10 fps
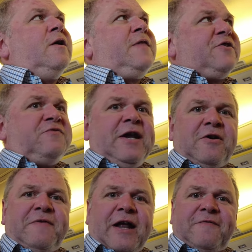That's really
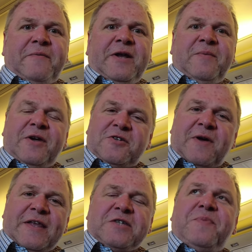good value for money, because
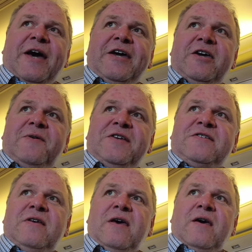what that's buying you
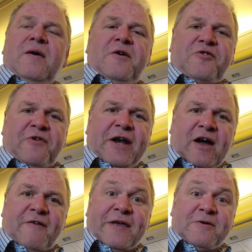is
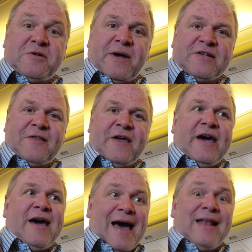3,500 miles in the
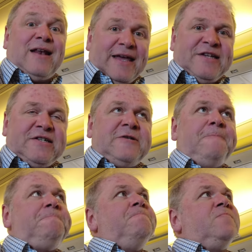air, at least,
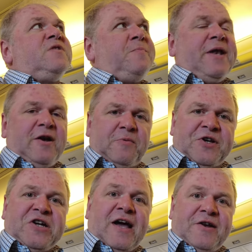depending on
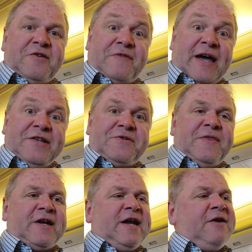which island you fly to,
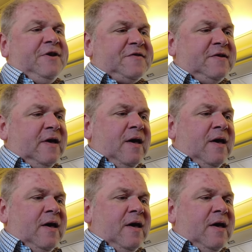the Canaries.